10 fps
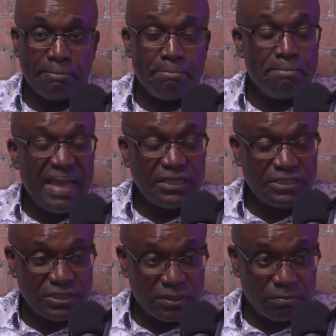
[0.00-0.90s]

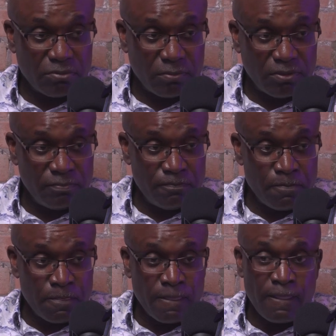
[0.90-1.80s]
managing the problem,
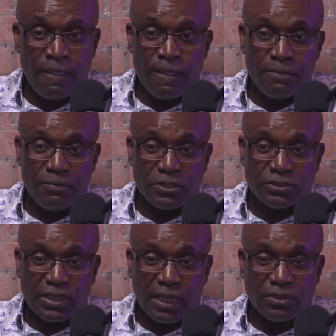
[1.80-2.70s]

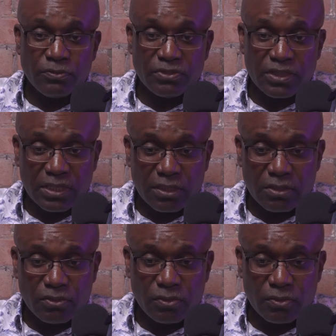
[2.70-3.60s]
but I don't
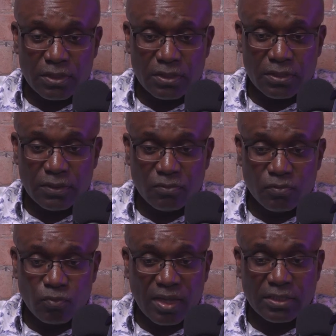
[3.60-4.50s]
think
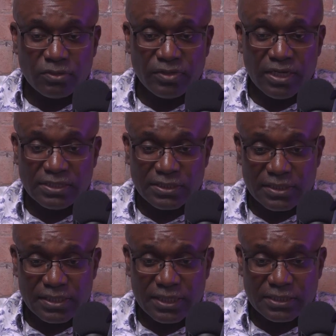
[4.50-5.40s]
one can
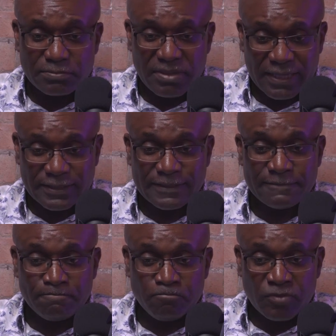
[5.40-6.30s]
realistically expect
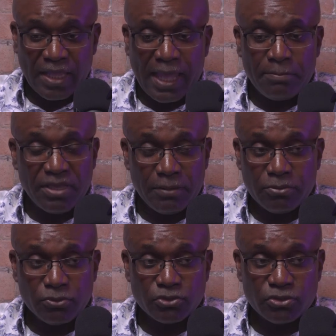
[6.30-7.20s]
our
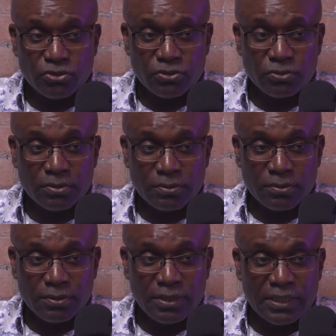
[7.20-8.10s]
people to
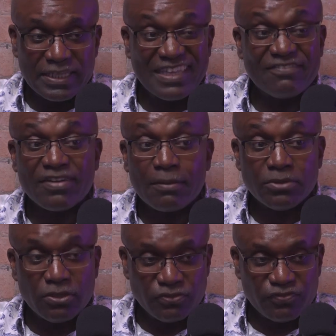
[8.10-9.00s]
give
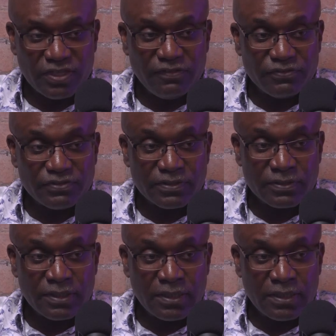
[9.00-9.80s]
up those faiths.